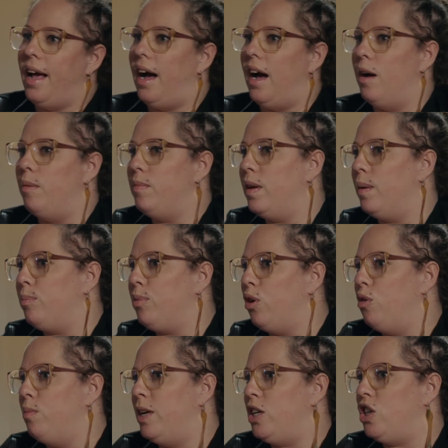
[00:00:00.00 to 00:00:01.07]
that
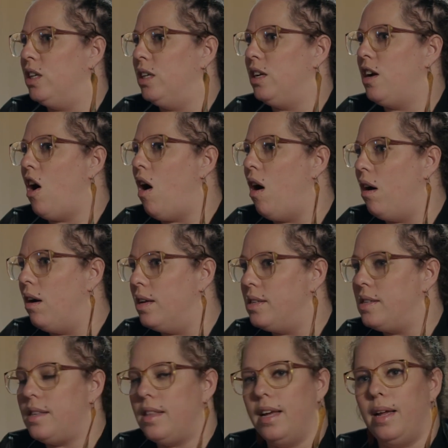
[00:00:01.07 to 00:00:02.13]
prohibition
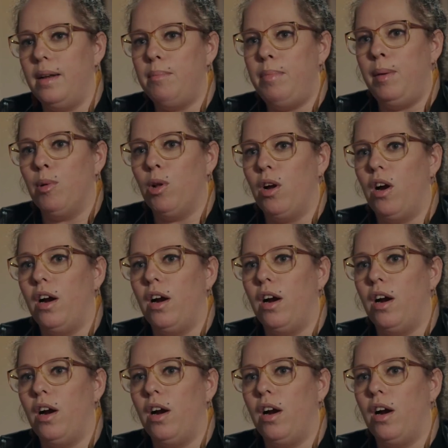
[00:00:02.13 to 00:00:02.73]
caused that people